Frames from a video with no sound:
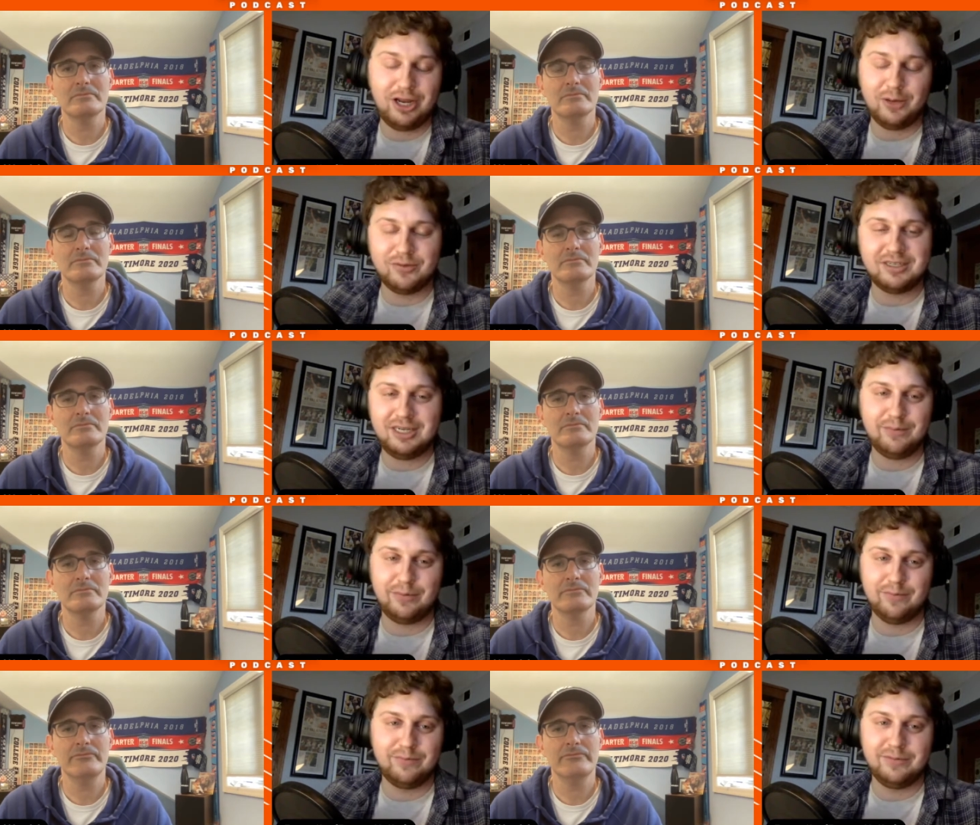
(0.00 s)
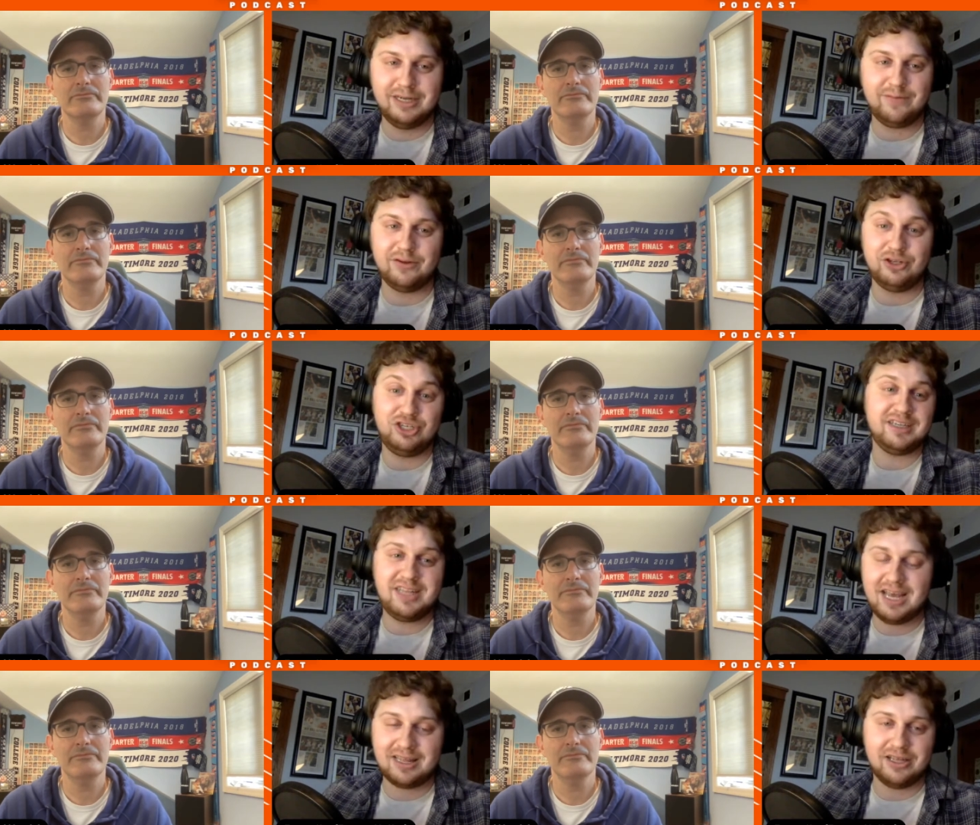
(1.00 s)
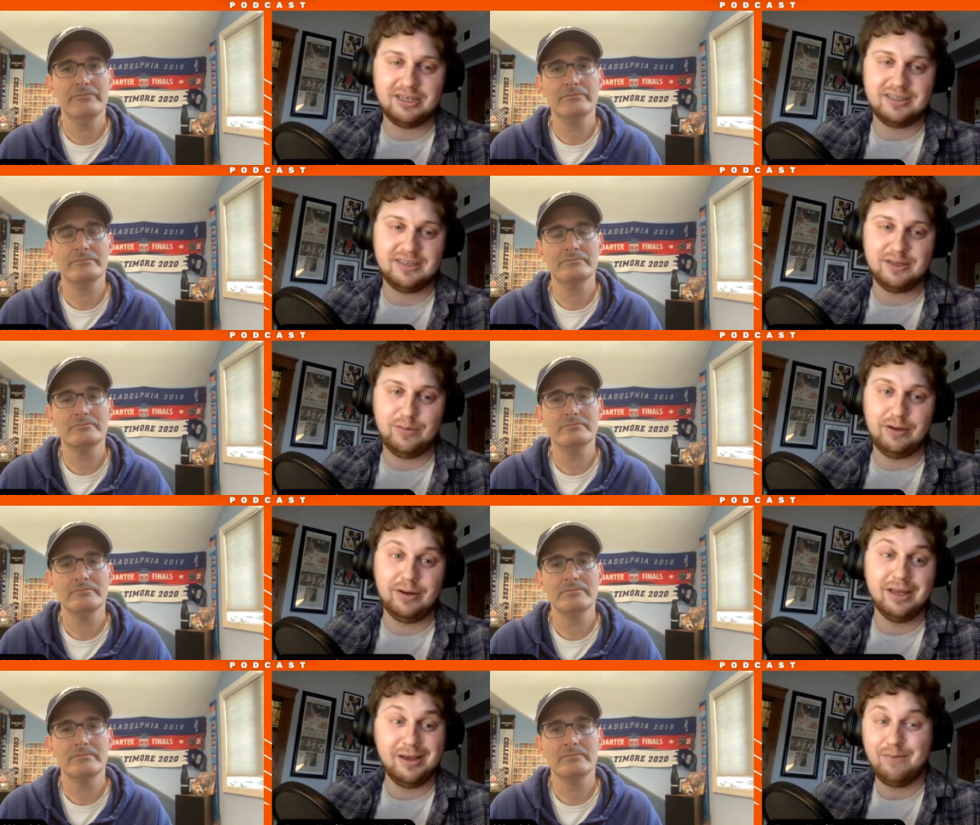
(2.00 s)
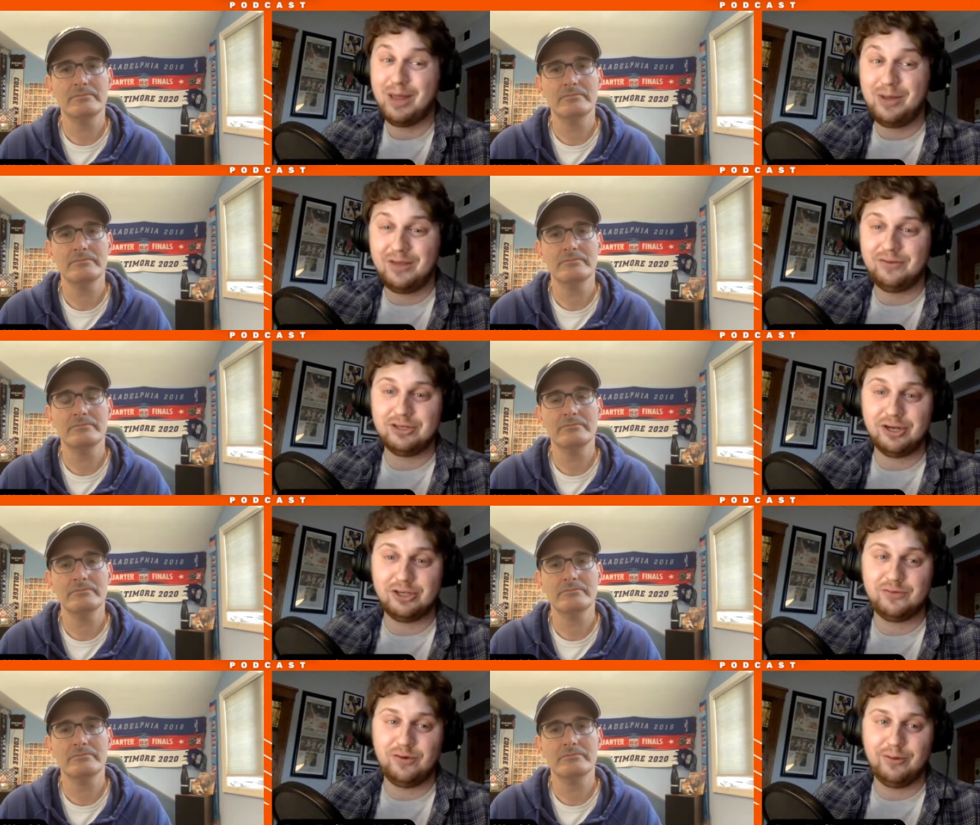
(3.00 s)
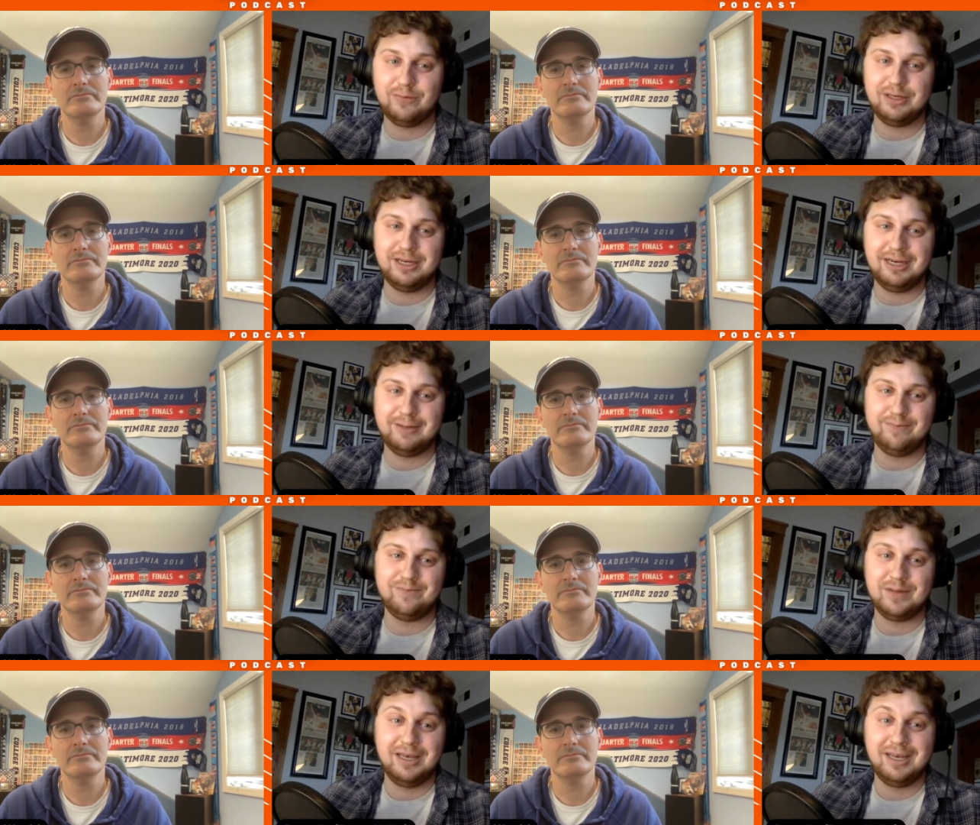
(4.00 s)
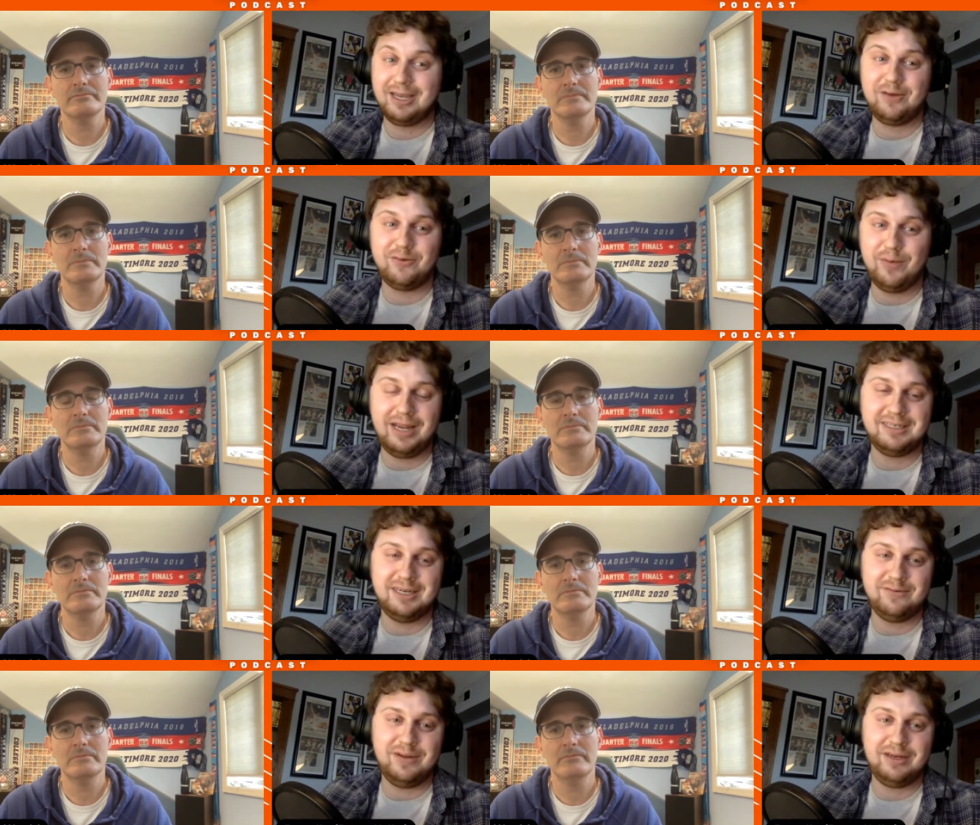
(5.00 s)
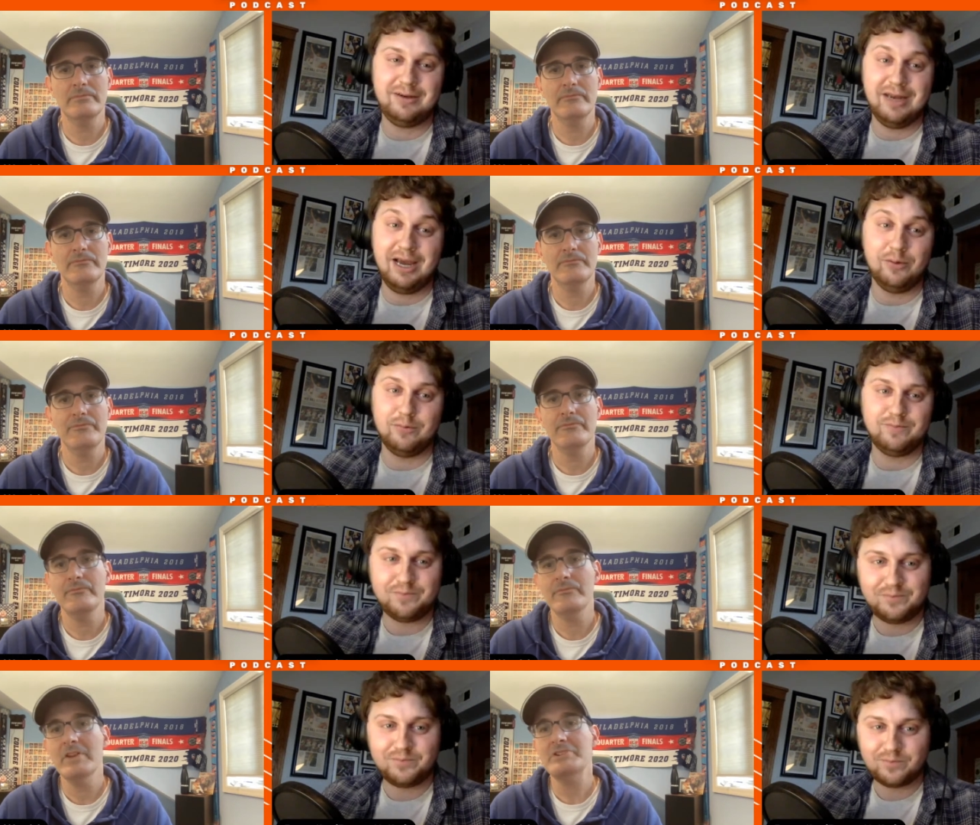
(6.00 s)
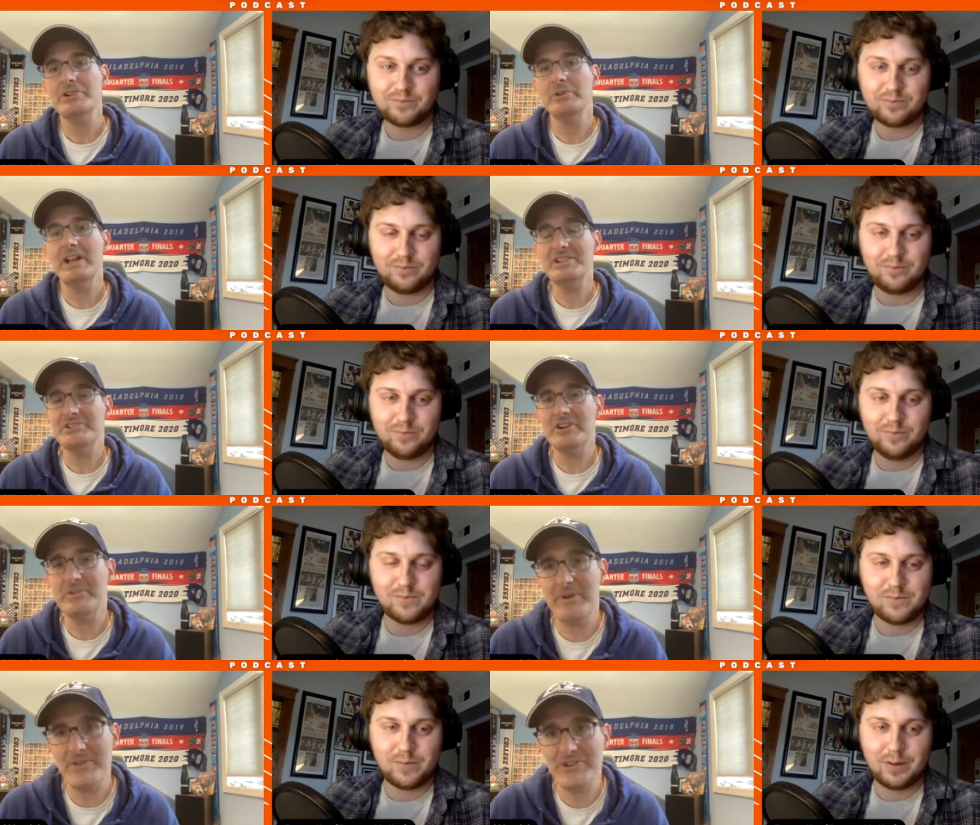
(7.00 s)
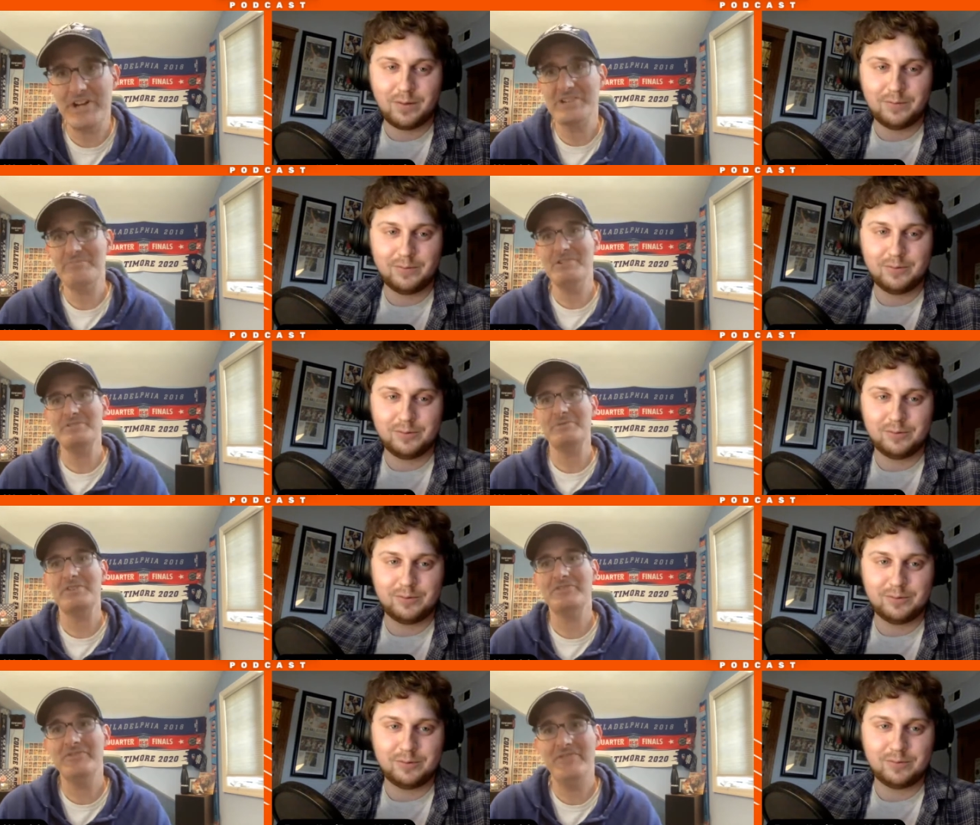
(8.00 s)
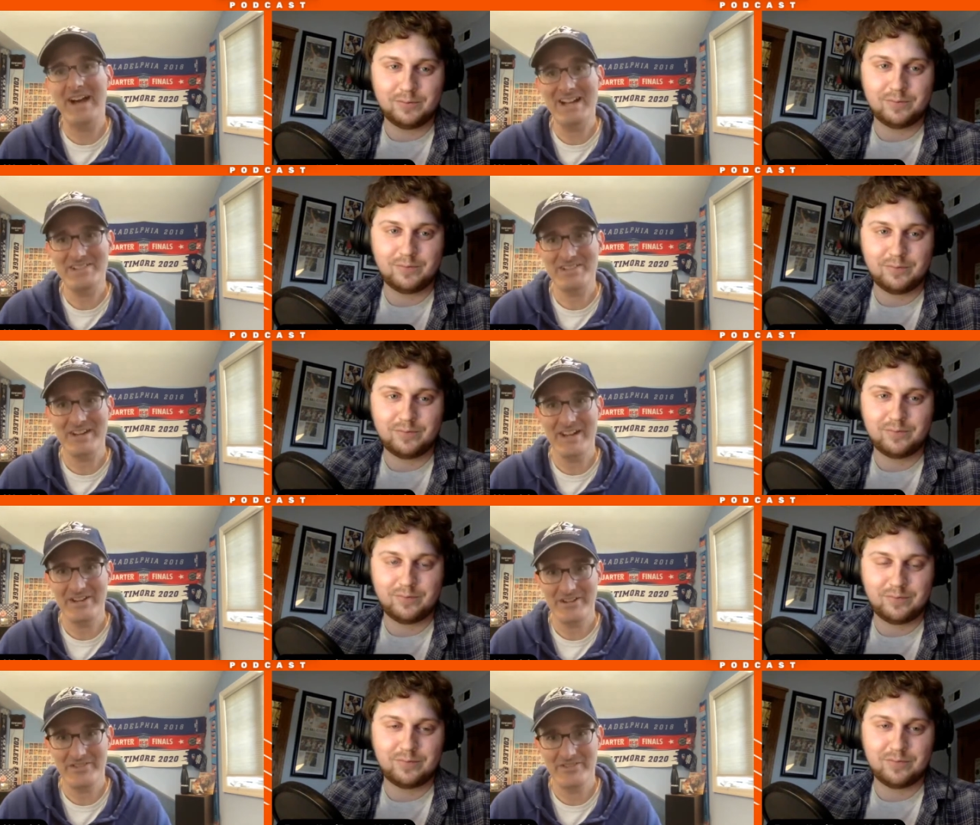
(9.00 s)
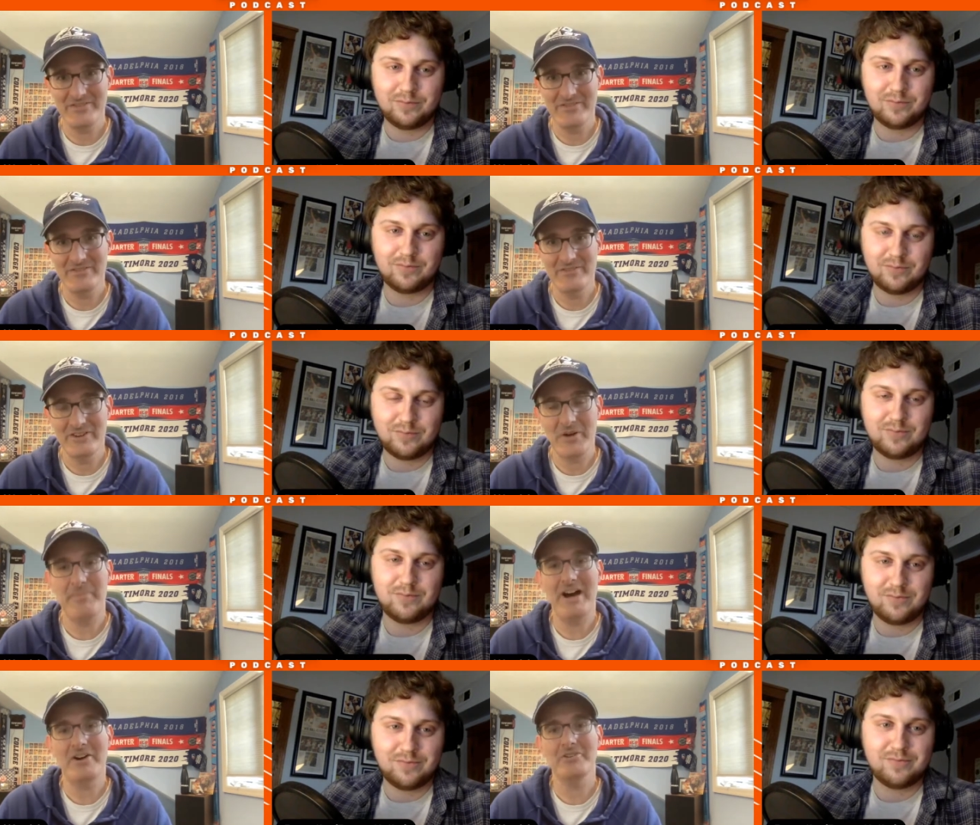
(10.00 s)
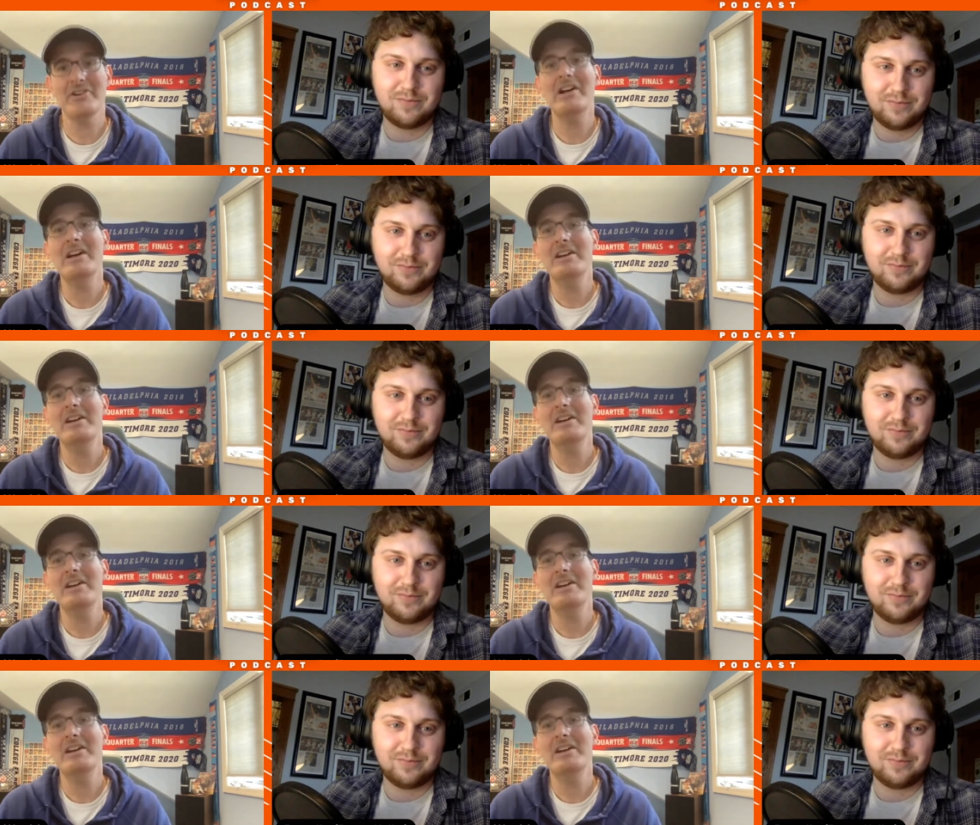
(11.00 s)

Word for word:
Speaker 1: help this team definitely. She has the athleticism and maybe even the touch from, um, again, from 18
Speaker 2: feet and out. So let's talk about the touch because what's fascinating about